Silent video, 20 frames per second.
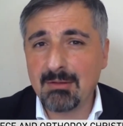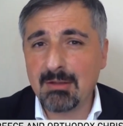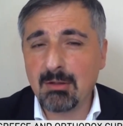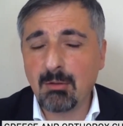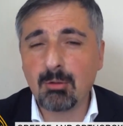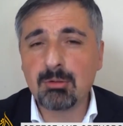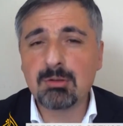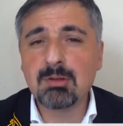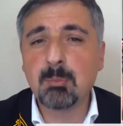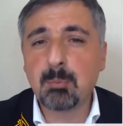It
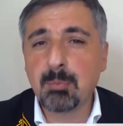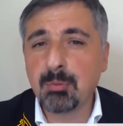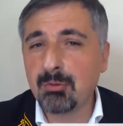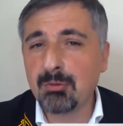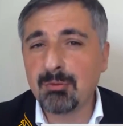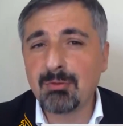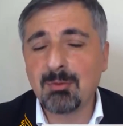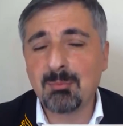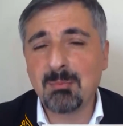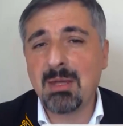only
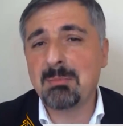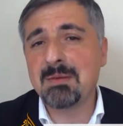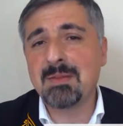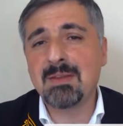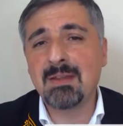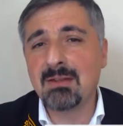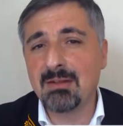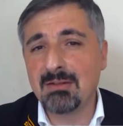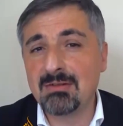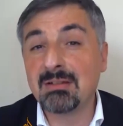proves maybe
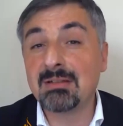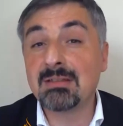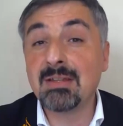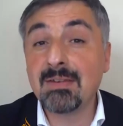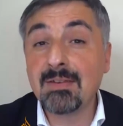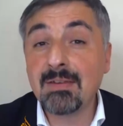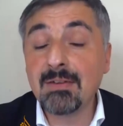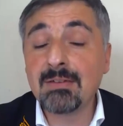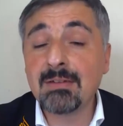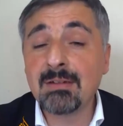the initial
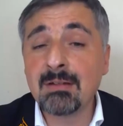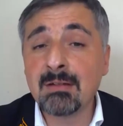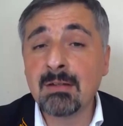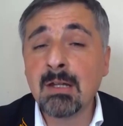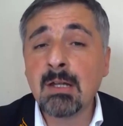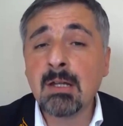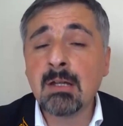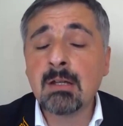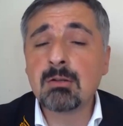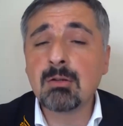decision
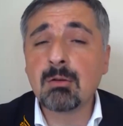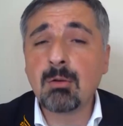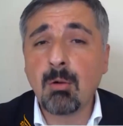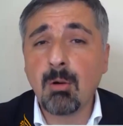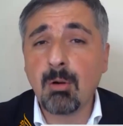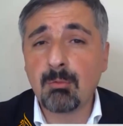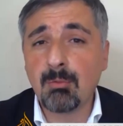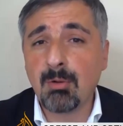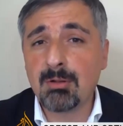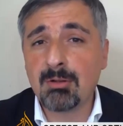to
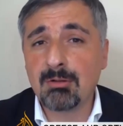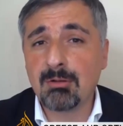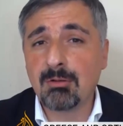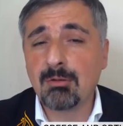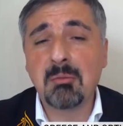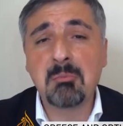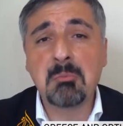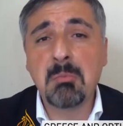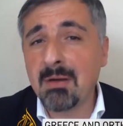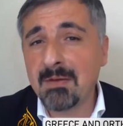convert it
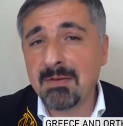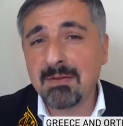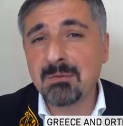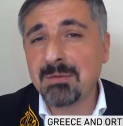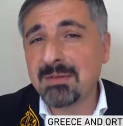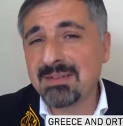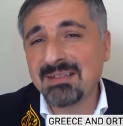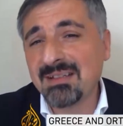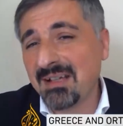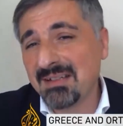to a mosque
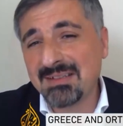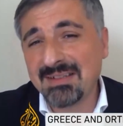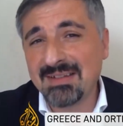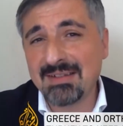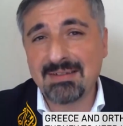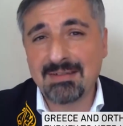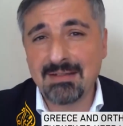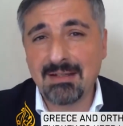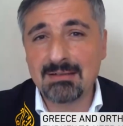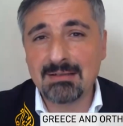was not
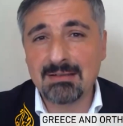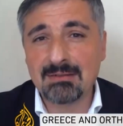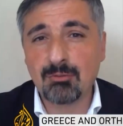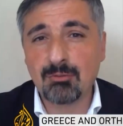necessarily